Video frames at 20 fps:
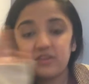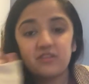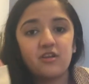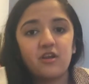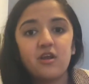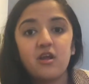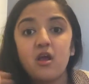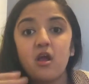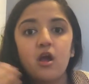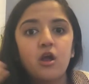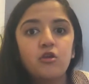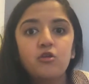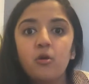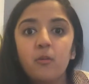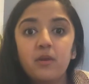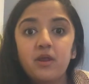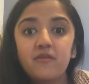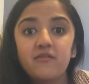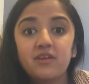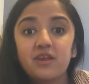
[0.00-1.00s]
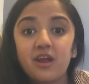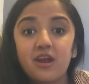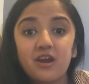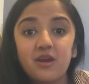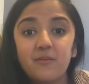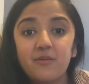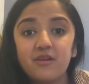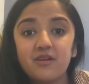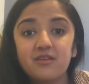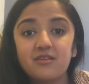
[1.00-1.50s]
Sorry, nobody even cared
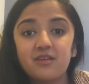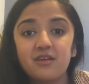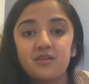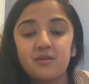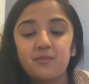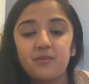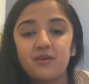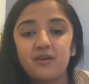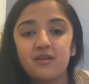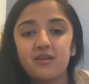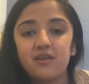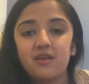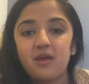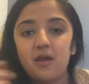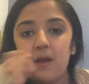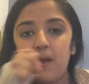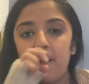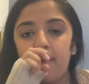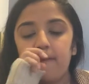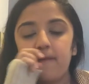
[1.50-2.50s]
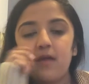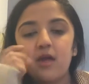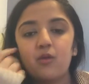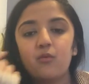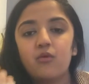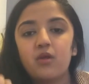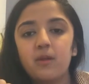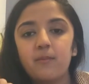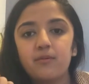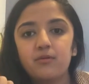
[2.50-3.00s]
about his death. Apparently, they had
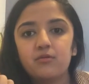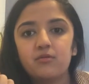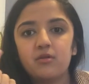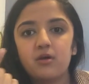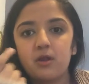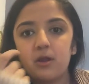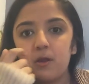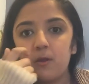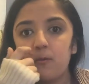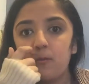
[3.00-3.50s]
one episode on it.